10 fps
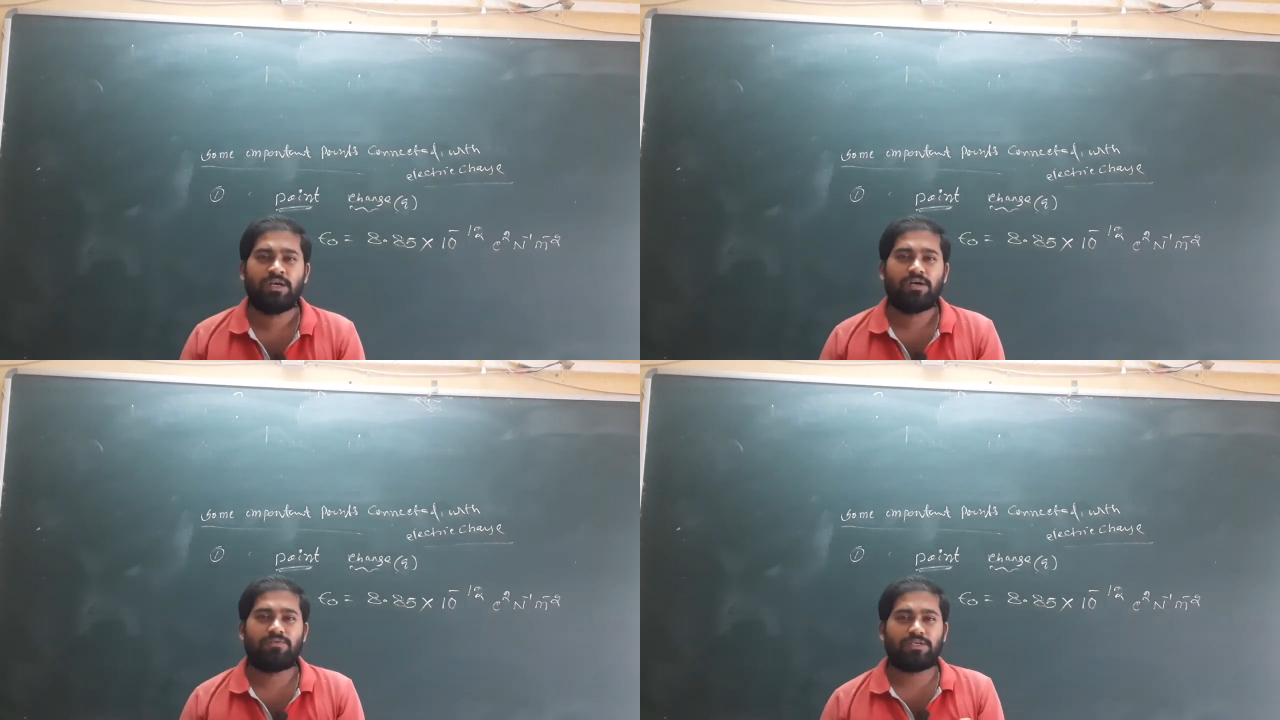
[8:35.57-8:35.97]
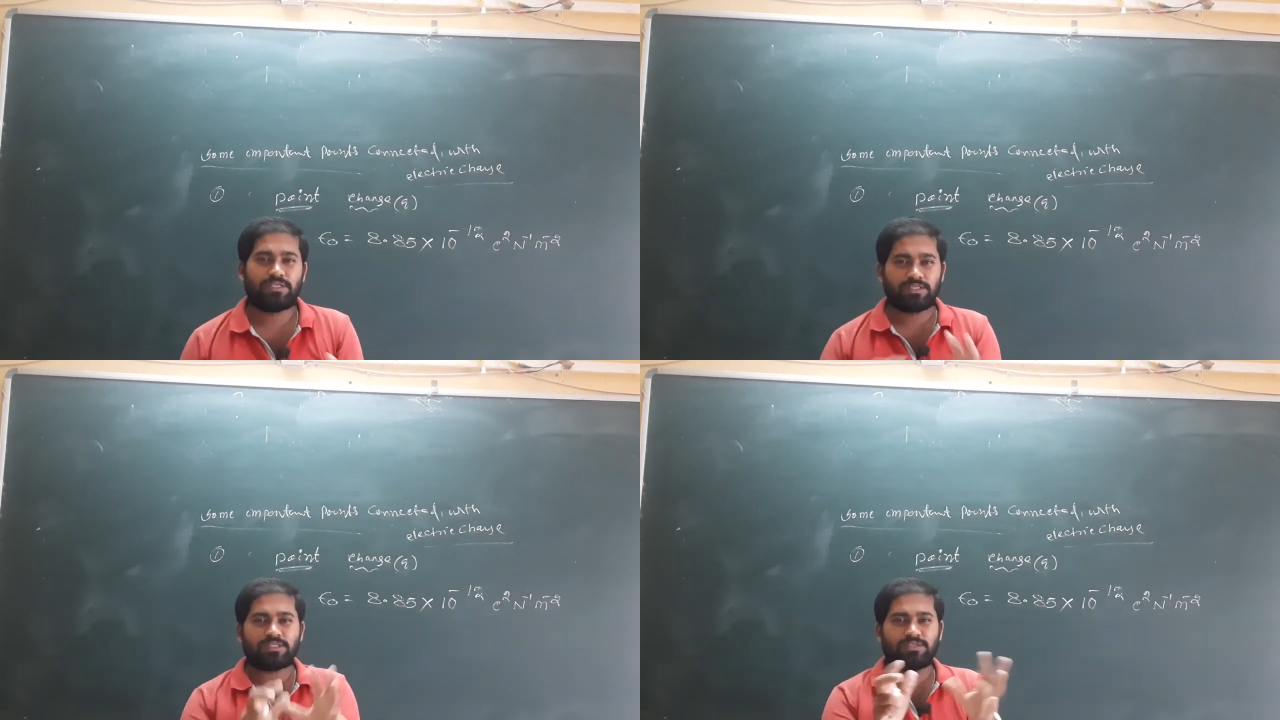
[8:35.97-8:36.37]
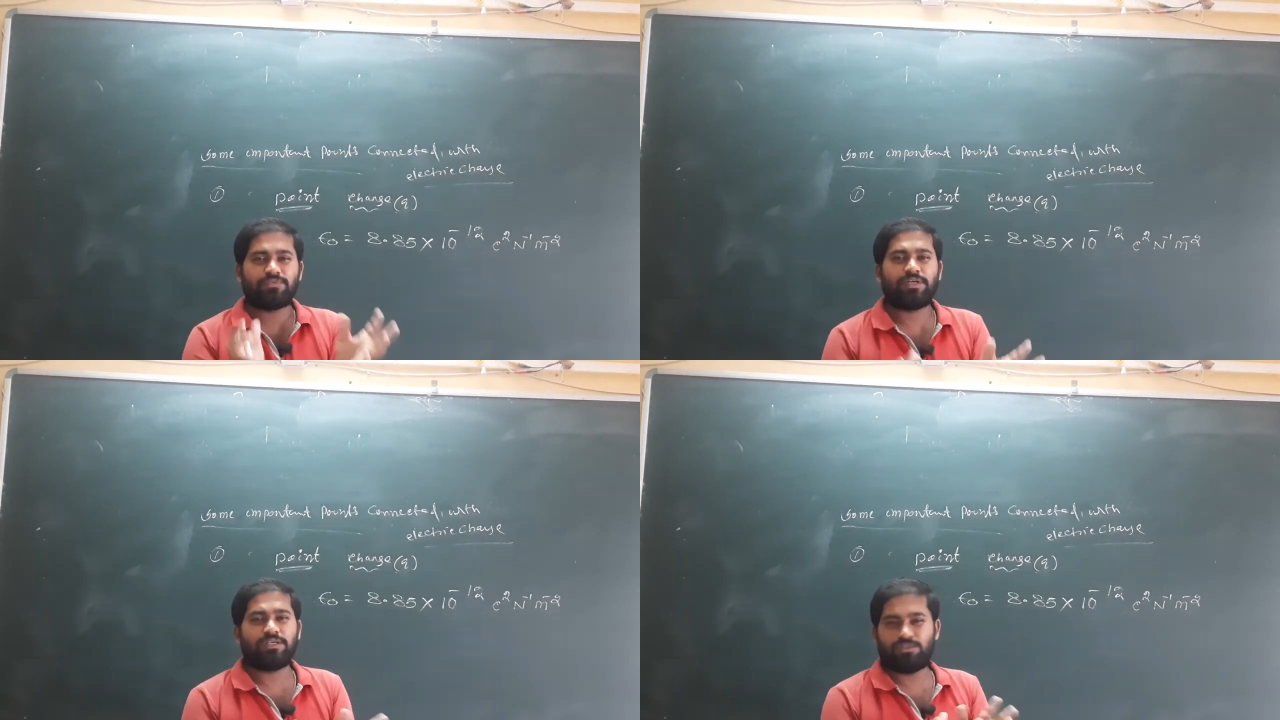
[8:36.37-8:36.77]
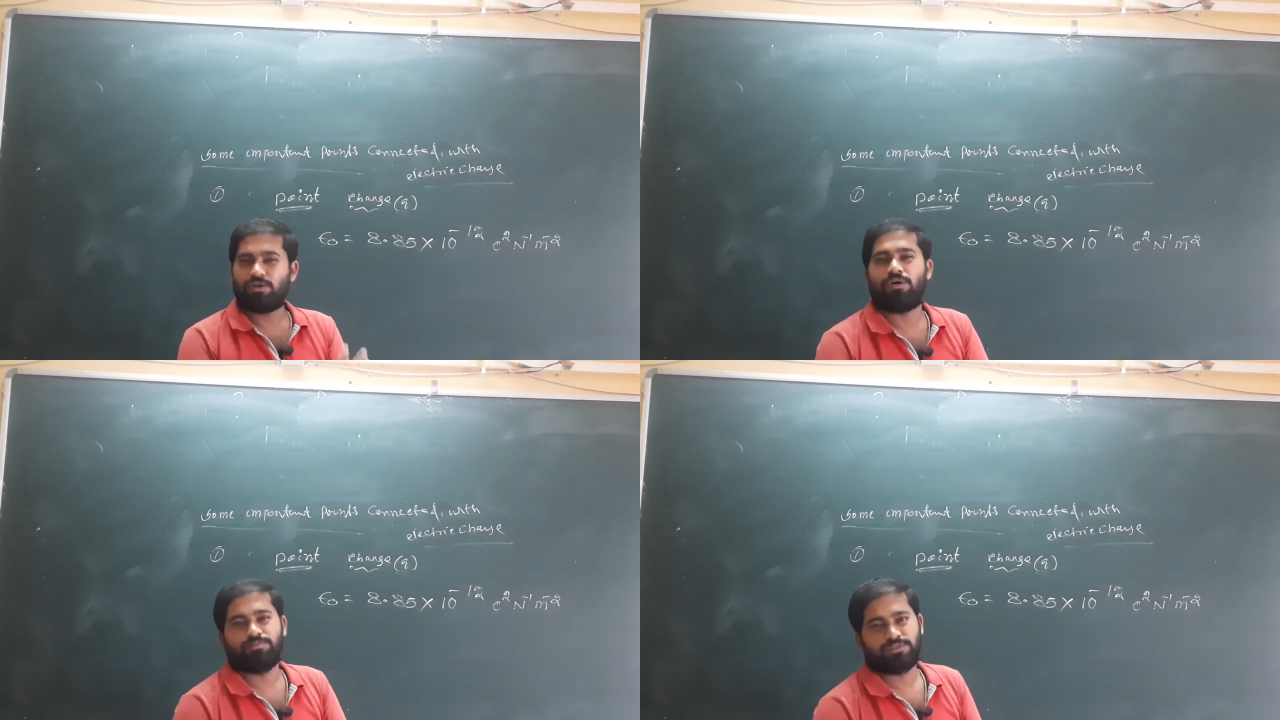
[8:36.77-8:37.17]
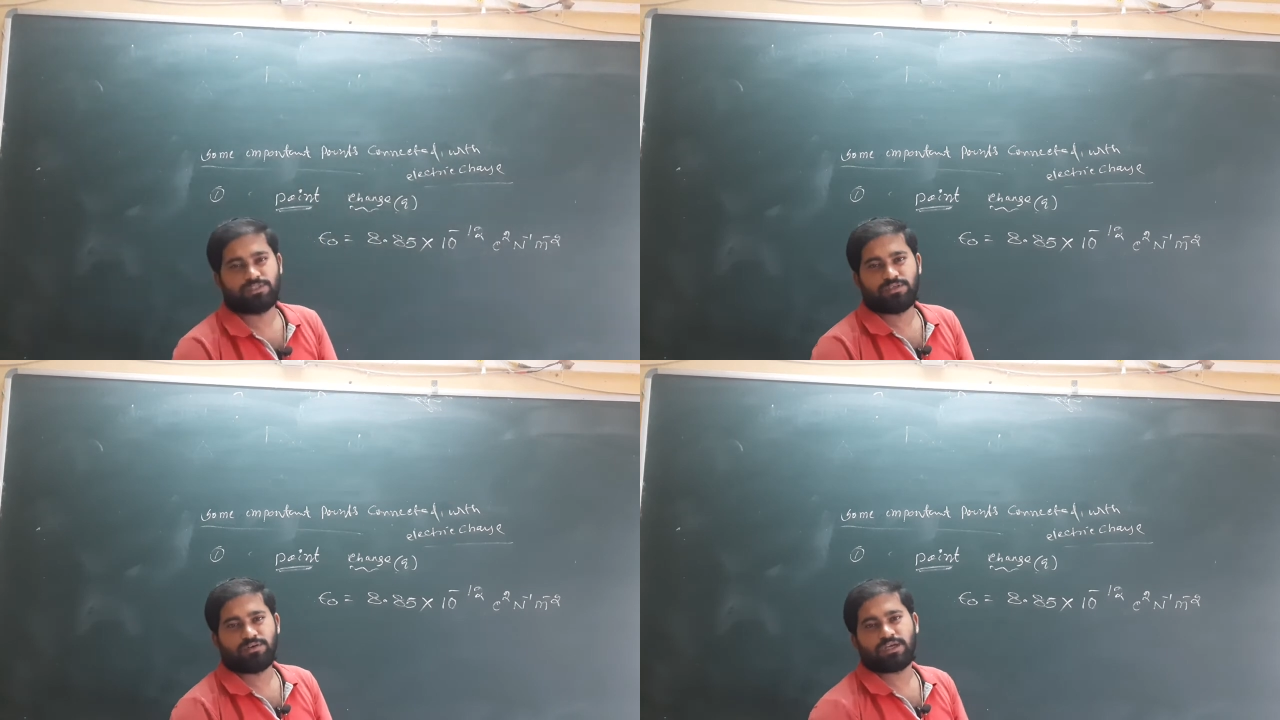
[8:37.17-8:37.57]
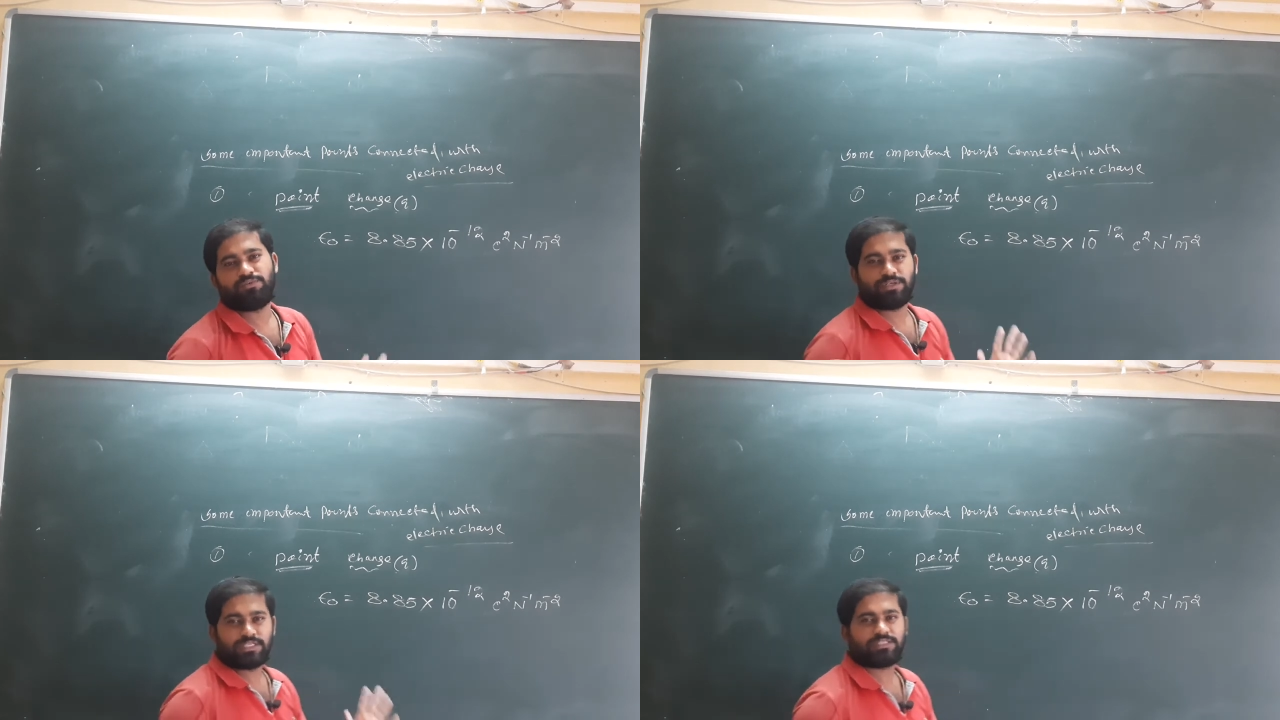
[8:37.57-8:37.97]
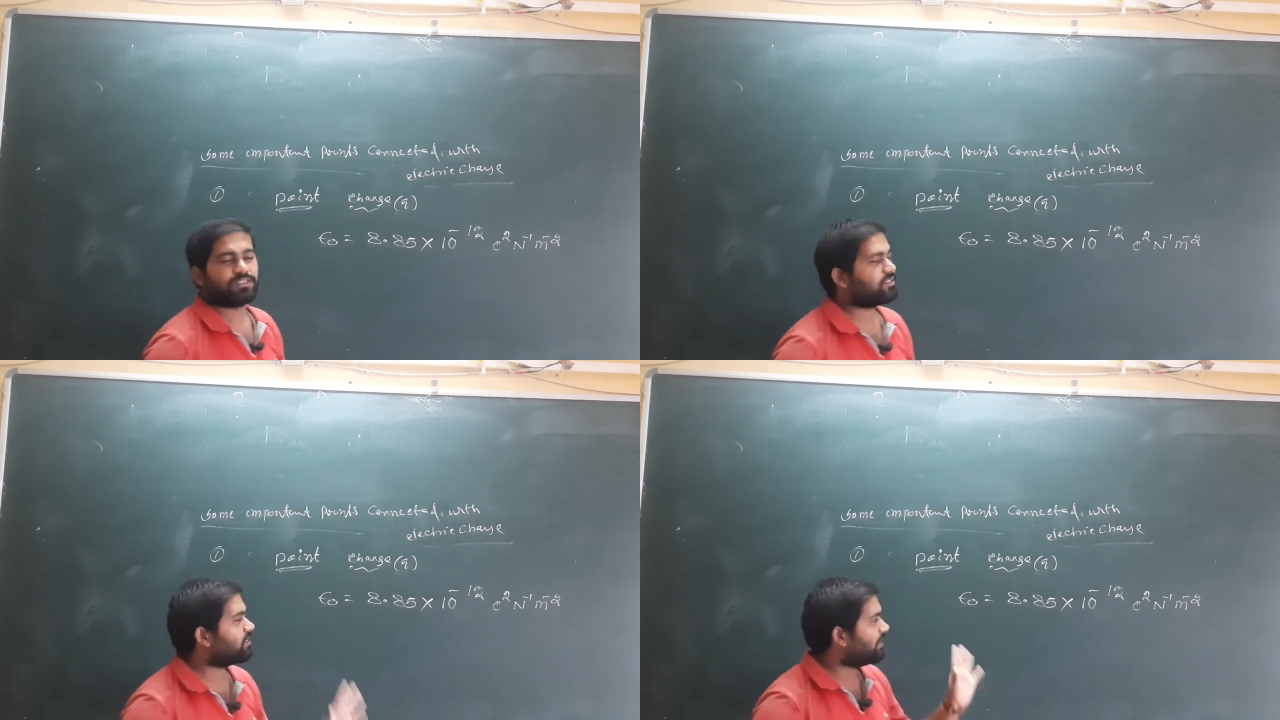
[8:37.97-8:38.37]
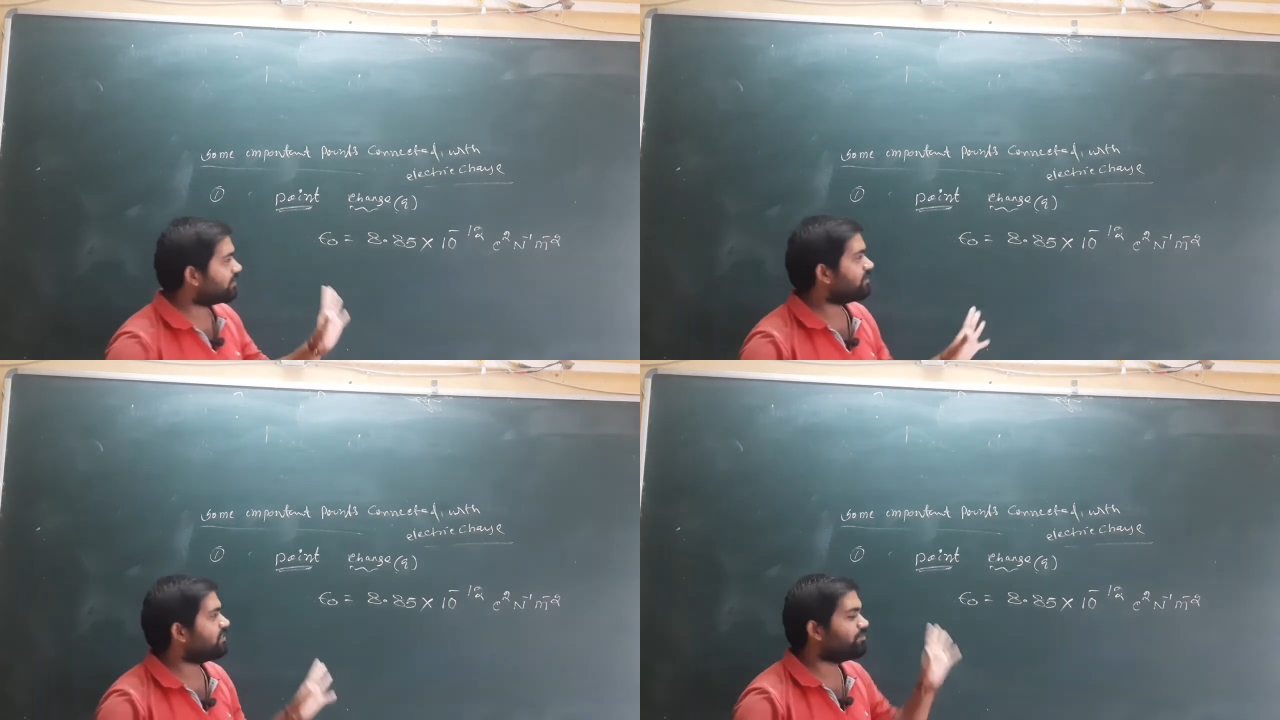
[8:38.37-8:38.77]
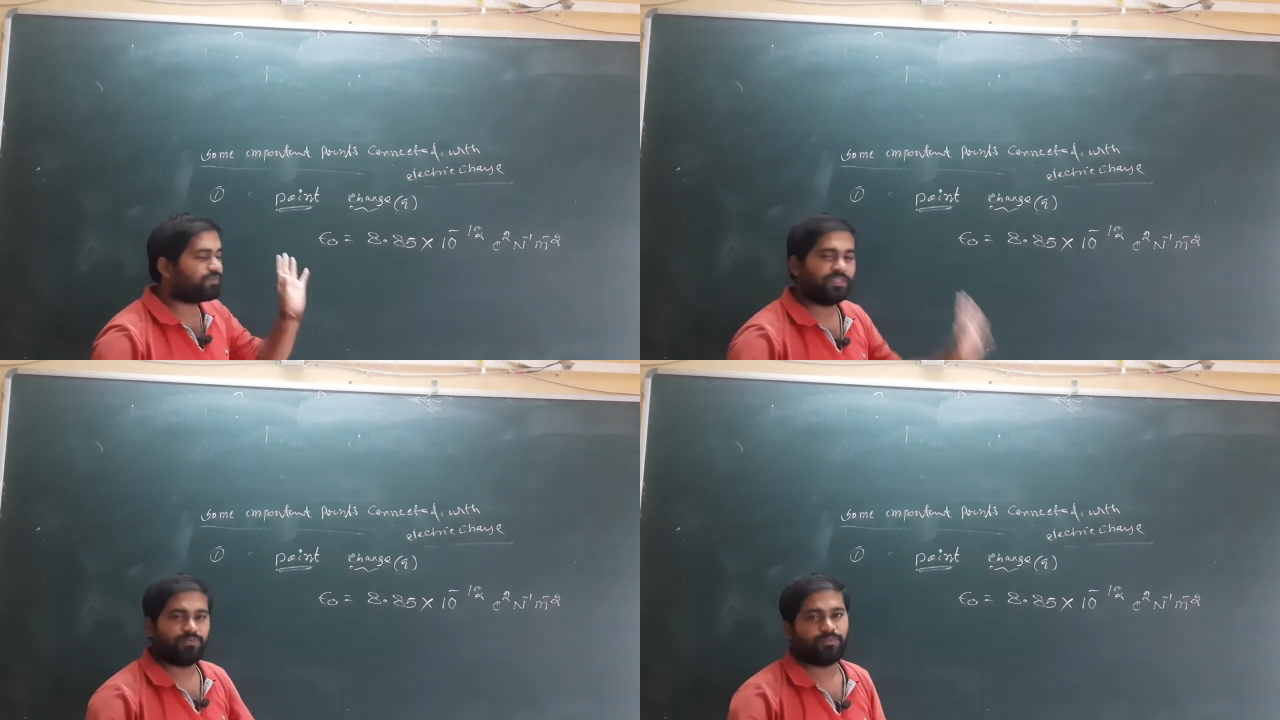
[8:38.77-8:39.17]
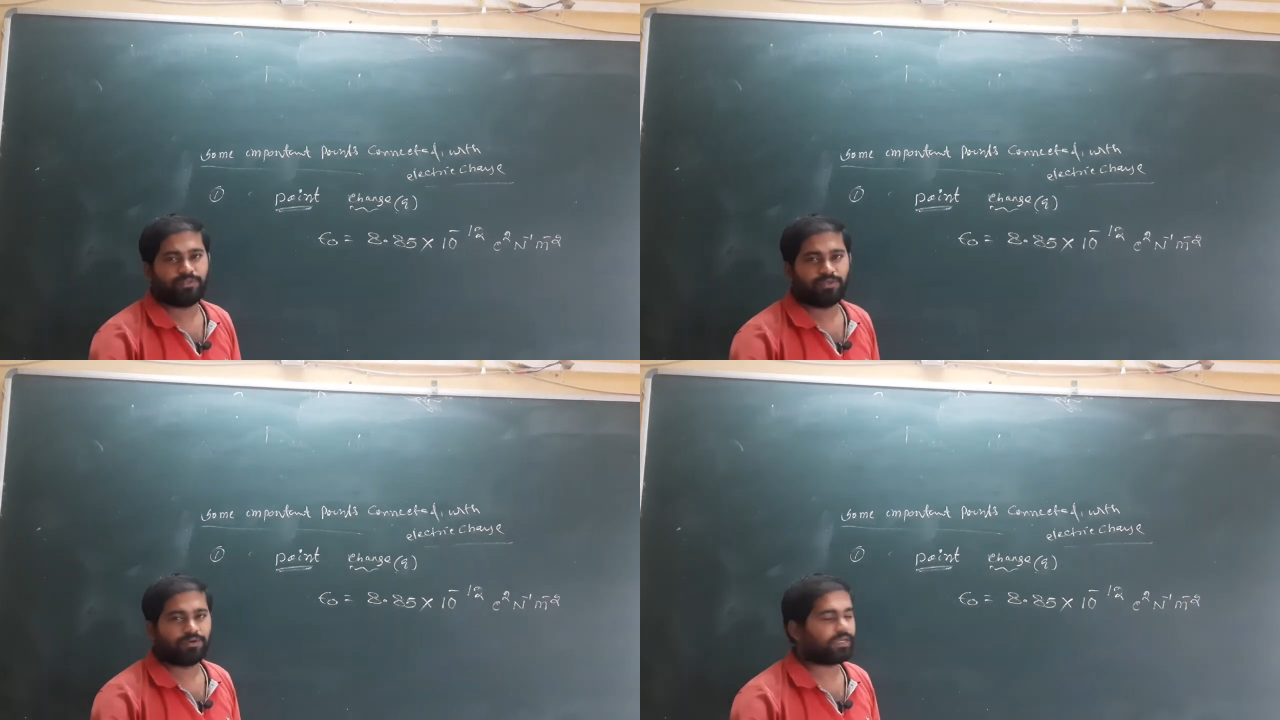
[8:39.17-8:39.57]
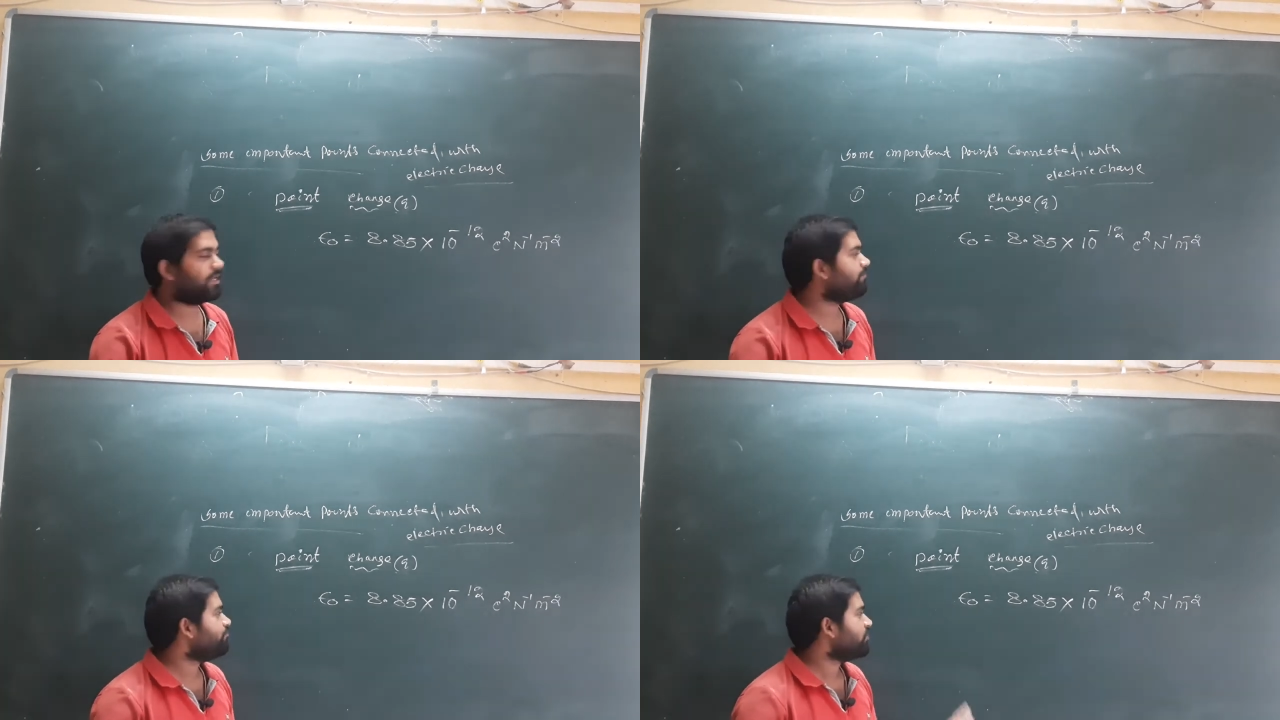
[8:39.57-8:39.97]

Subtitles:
what are the different terms. Okay. We discuss later in brief. Okay.